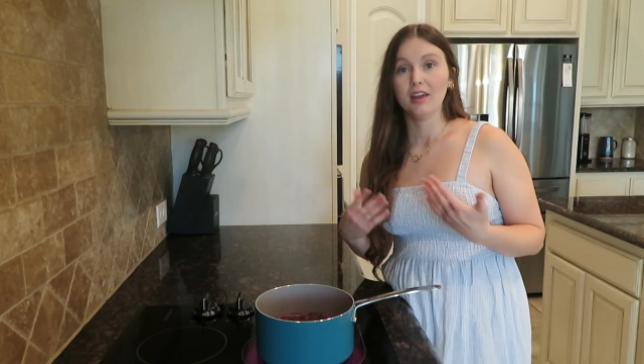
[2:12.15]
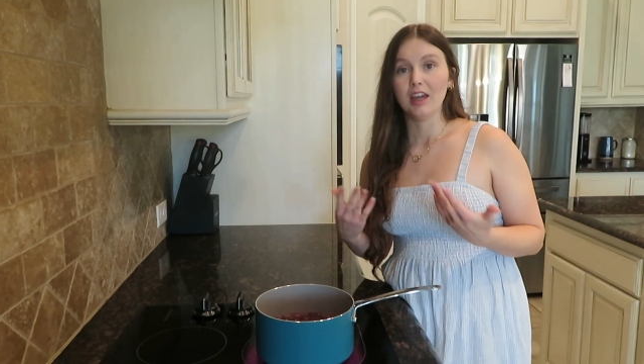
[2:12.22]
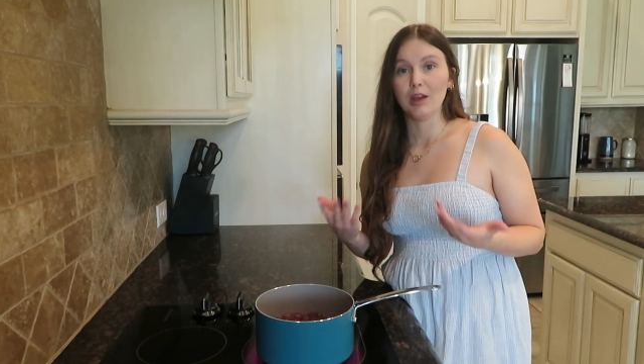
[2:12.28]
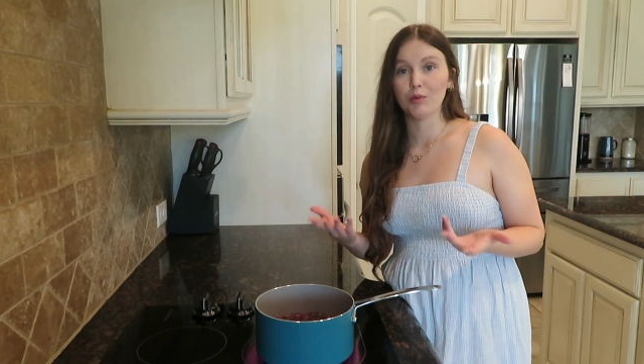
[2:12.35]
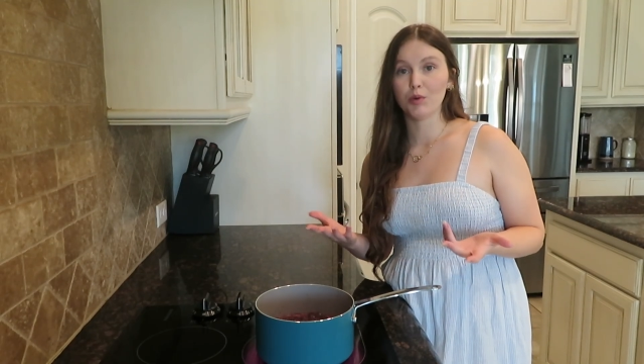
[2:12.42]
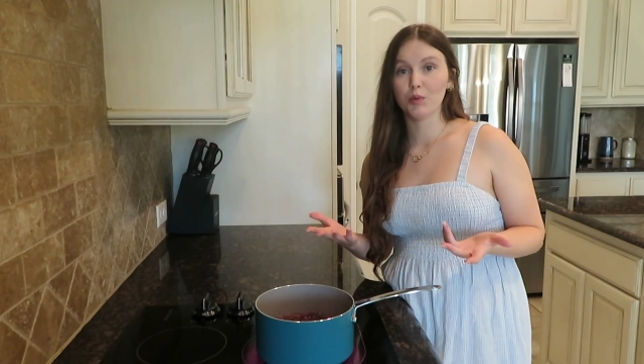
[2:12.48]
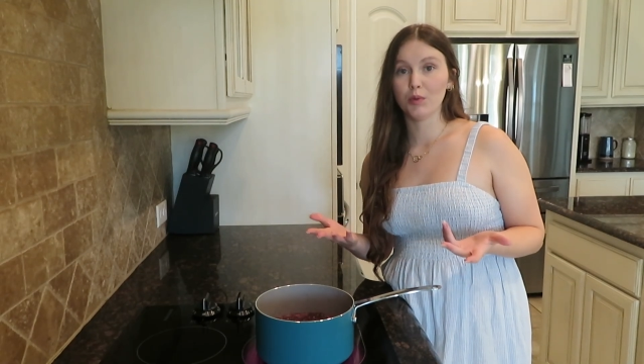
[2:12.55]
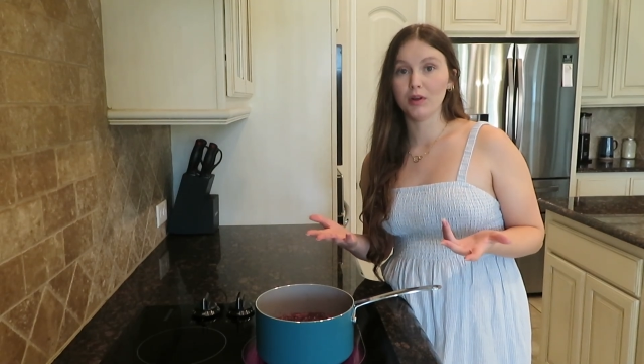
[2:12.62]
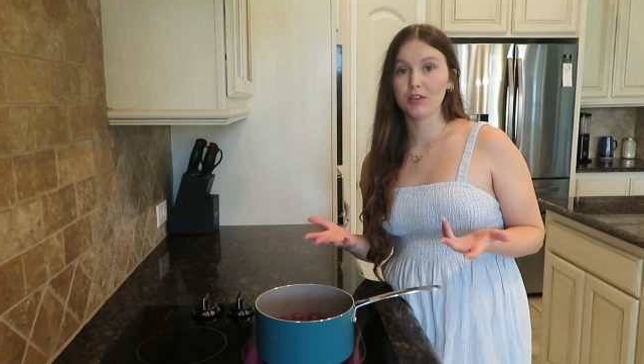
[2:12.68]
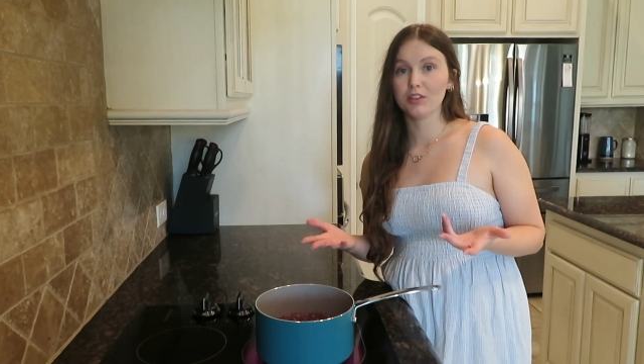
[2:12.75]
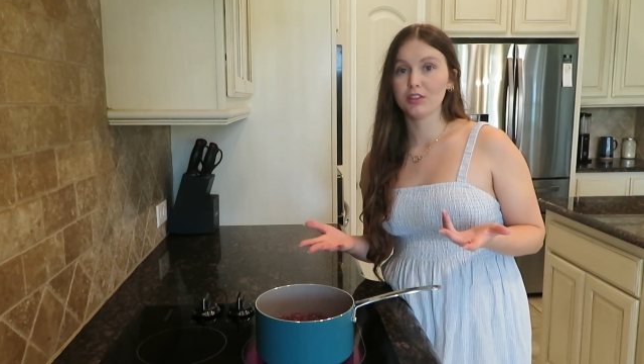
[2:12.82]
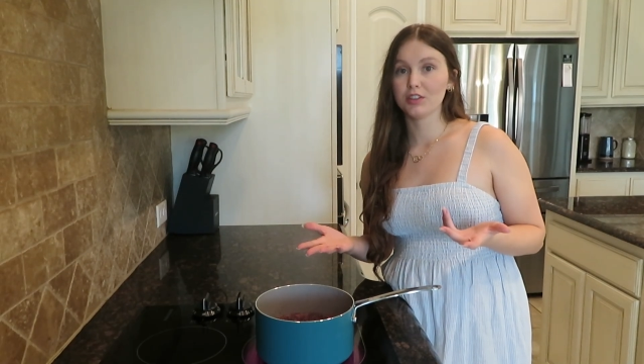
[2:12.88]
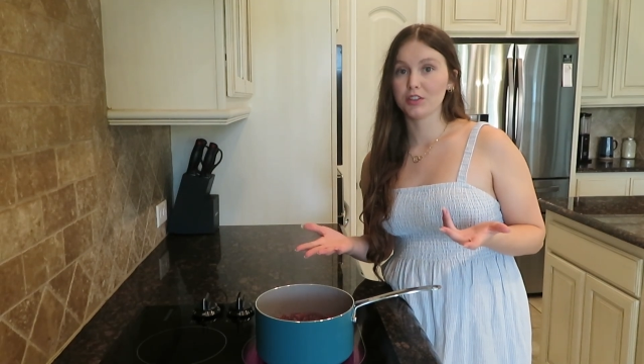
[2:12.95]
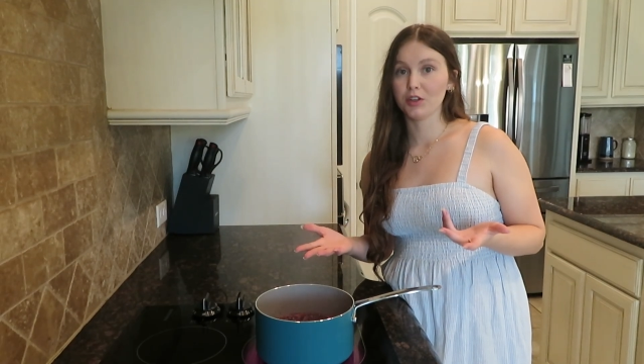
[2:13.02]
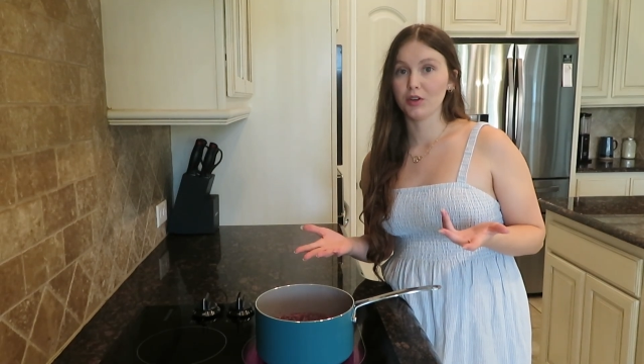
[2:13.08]
And we'll want
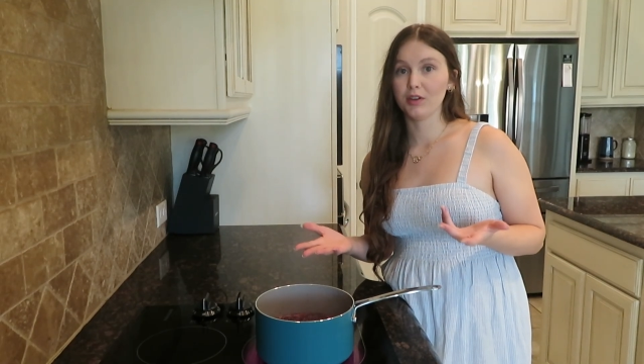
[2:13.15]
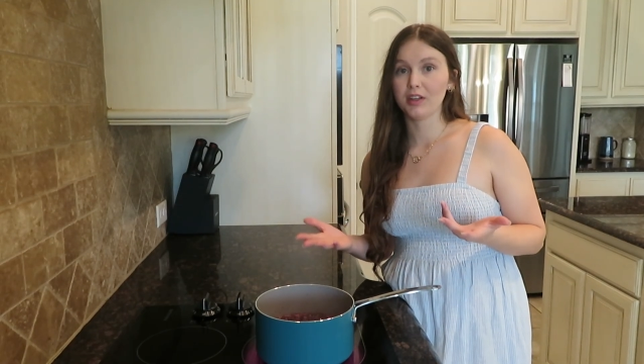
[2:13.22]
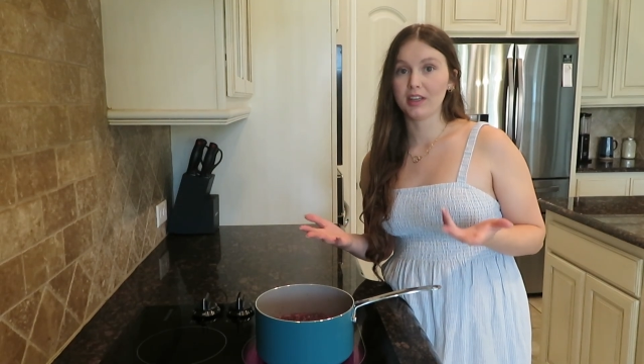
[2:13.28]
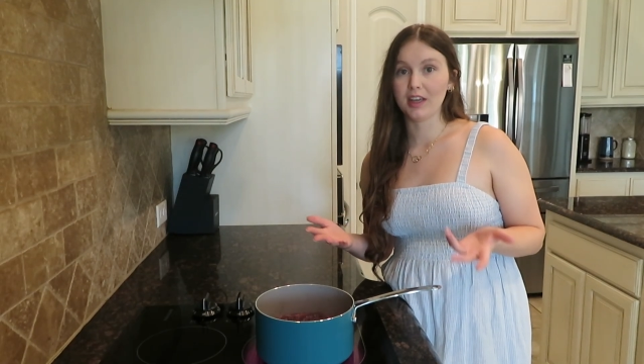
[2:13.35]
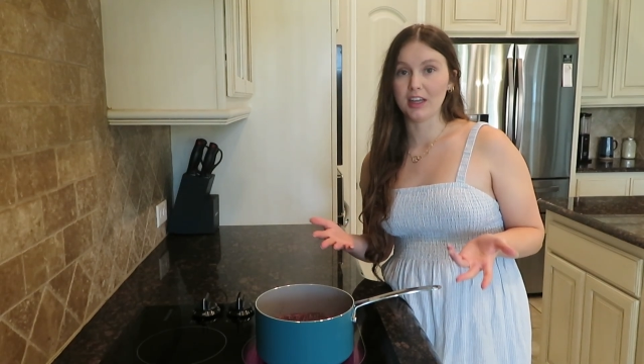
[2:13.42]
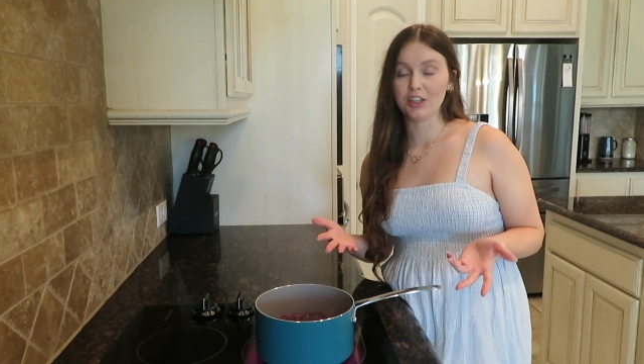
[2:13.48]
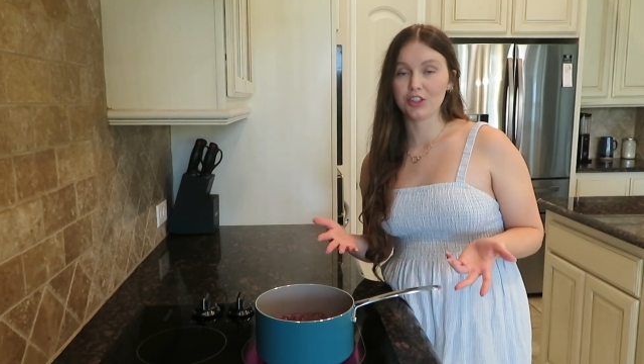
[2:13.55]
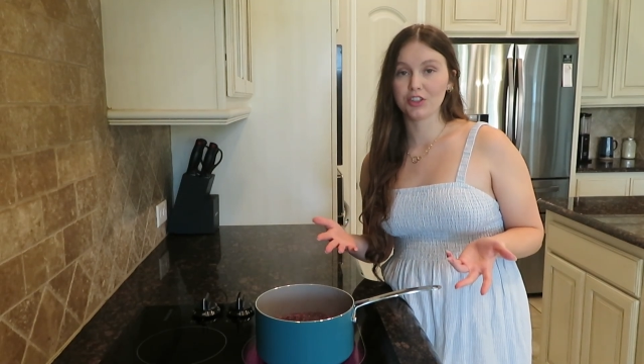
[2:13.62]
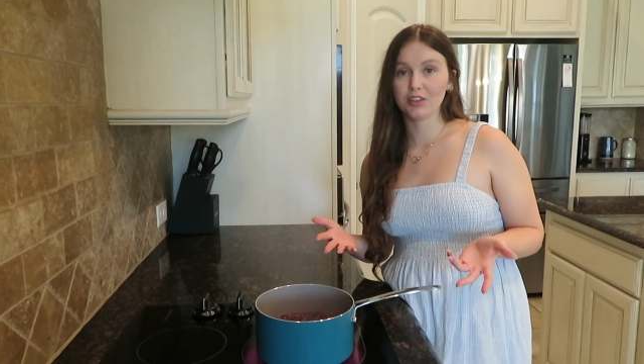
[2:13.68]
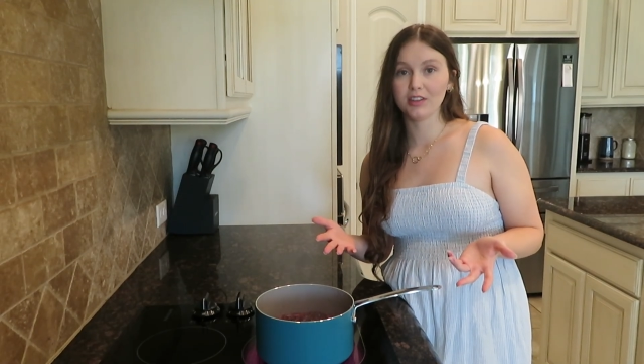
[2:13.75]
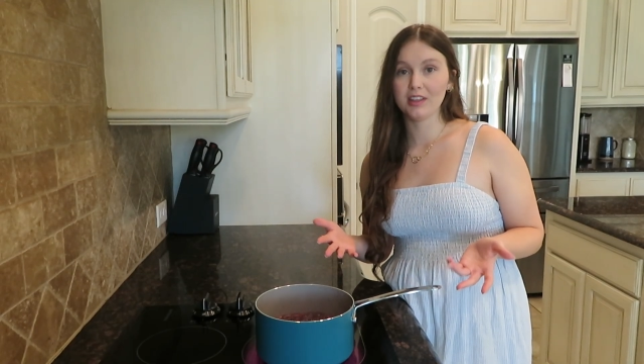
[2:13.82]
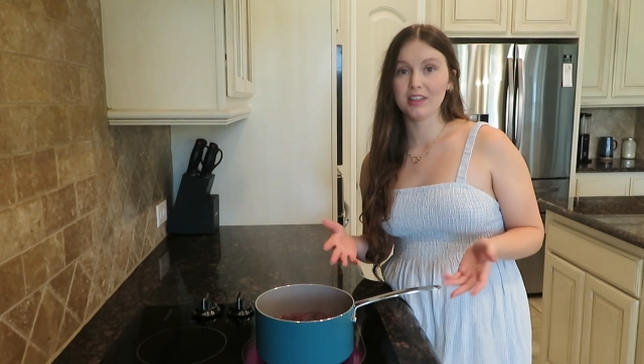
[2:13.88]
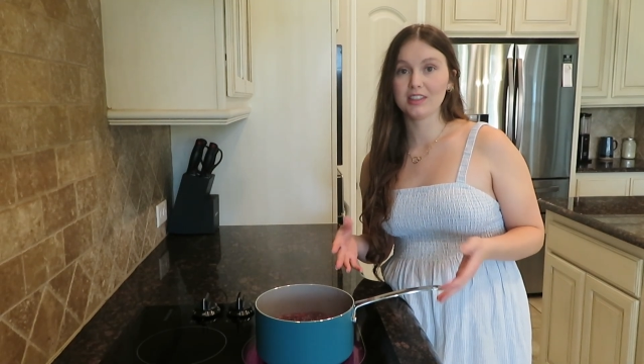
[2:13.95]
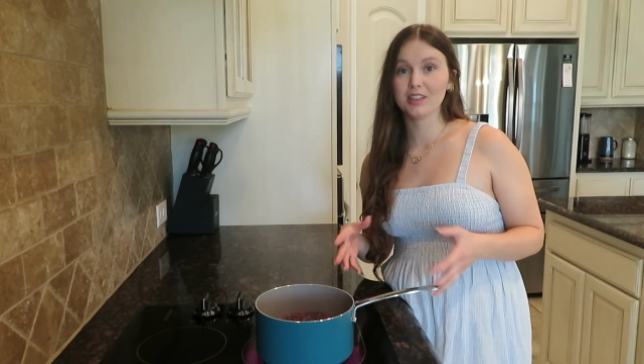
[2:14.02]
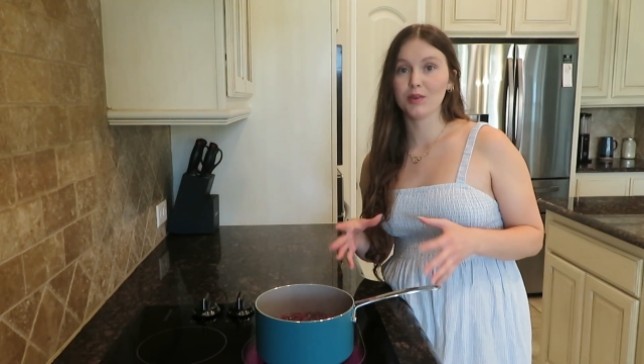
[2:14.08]
to stir it
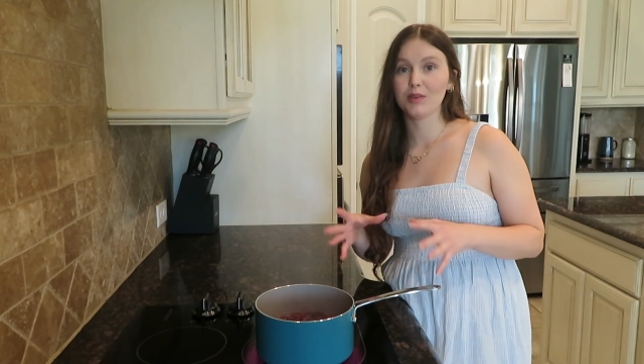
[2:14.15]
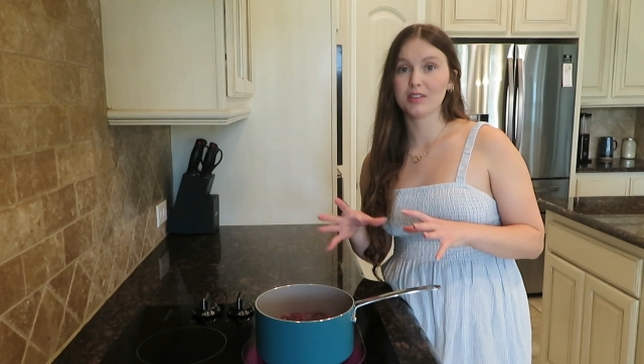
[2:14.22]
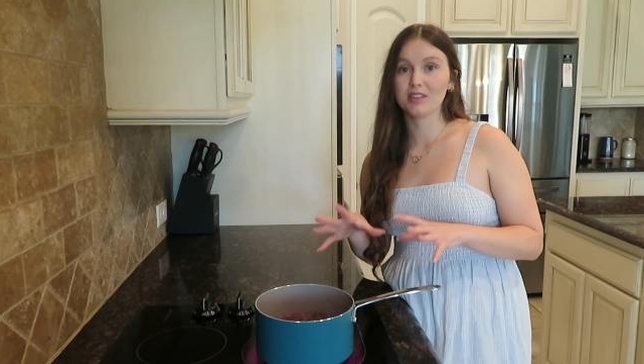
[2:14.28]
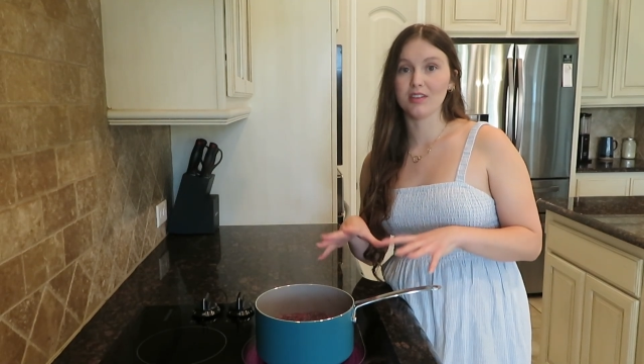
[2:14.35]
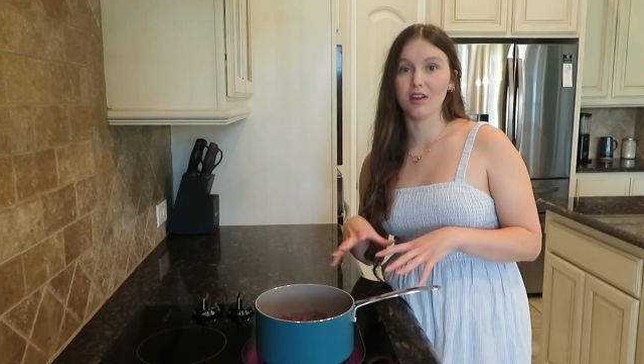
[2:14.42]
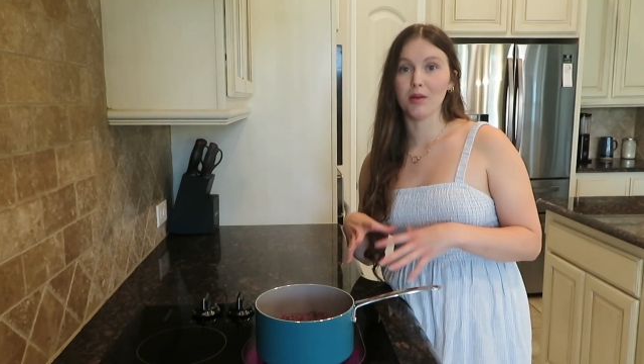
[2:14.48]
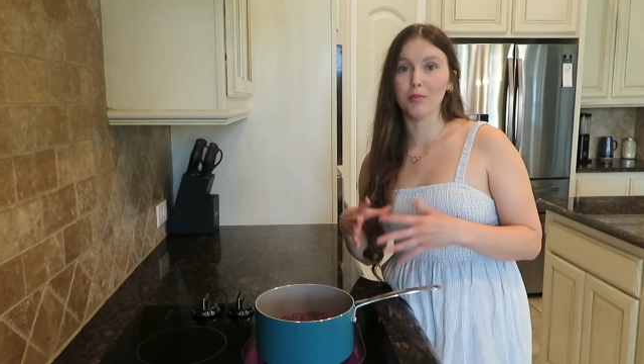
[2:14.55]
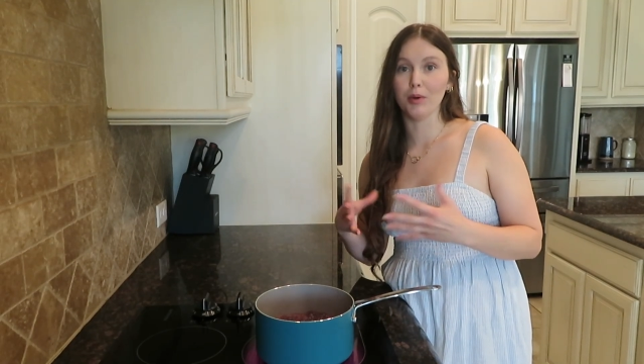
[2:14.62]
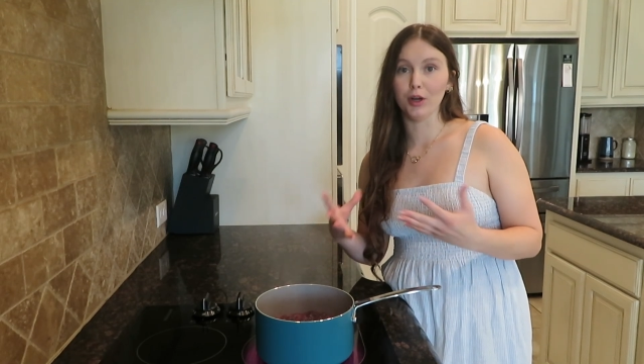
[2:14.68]
occasionally so it's not